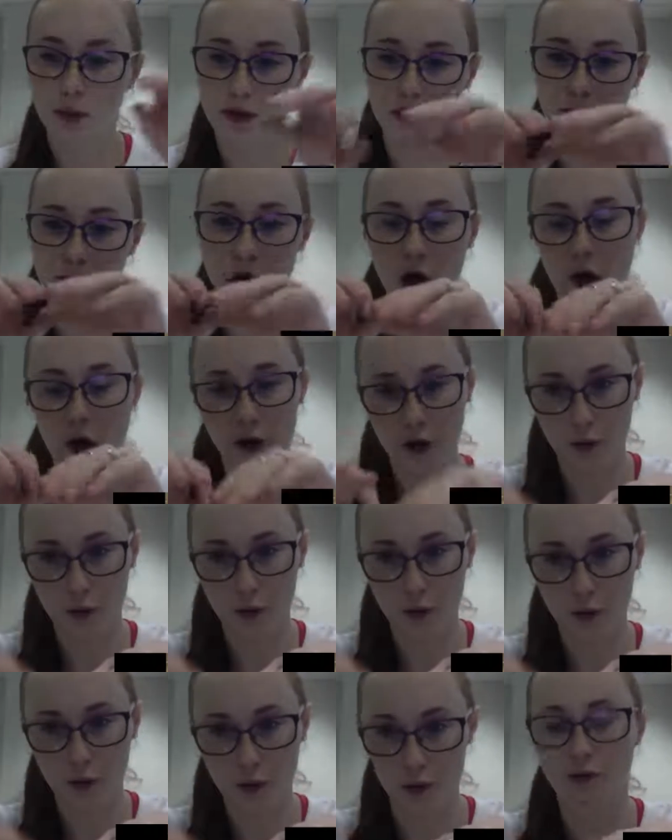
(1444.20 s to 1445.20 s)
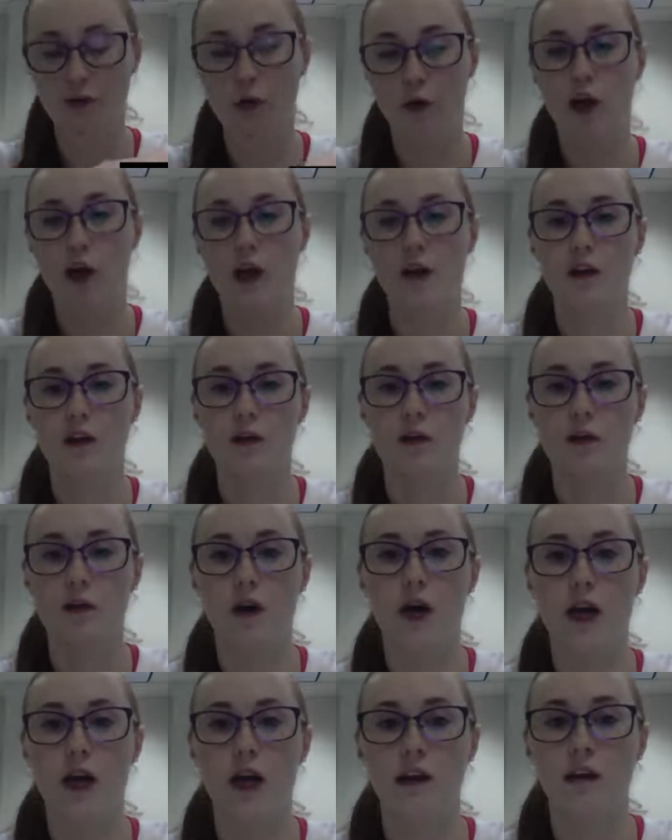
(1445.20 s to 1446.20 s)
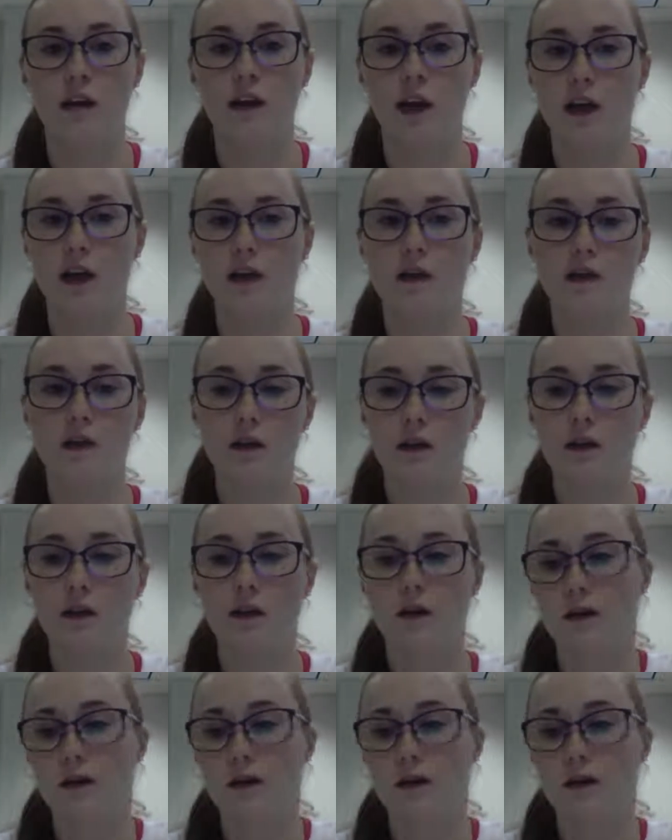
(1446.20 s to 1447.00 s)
them, puts them all in order for you. And it like,